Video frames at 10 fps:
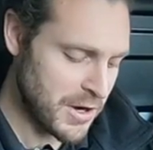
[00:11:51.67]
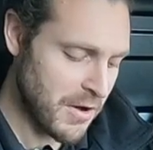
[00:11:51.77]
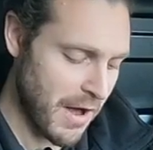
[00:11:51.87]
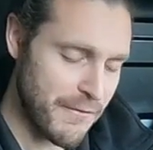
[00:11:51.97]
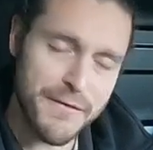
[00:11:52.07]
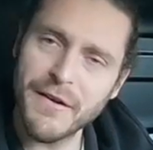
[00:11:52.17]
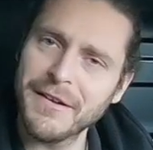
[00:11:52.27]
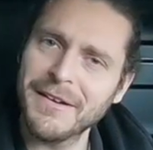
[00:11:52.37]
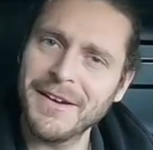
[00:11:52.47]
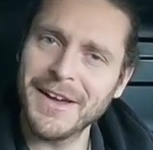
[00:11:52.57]
knife
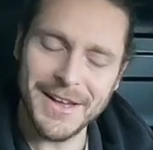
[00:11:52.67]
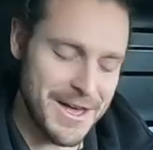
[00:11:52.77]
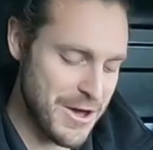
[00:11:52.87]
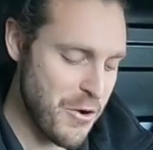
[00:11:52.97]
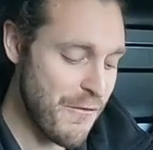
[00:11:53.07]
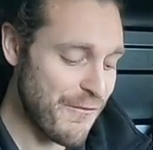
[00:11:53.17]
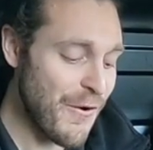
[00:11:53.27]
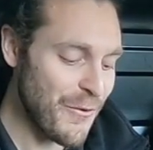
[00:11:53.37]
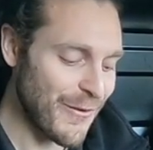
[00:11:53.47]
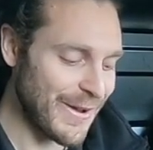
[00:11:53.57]
or
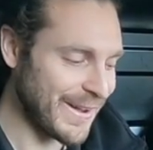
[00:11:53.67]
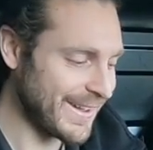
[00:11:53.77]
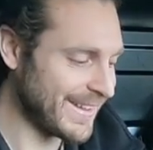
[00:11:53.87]
fork.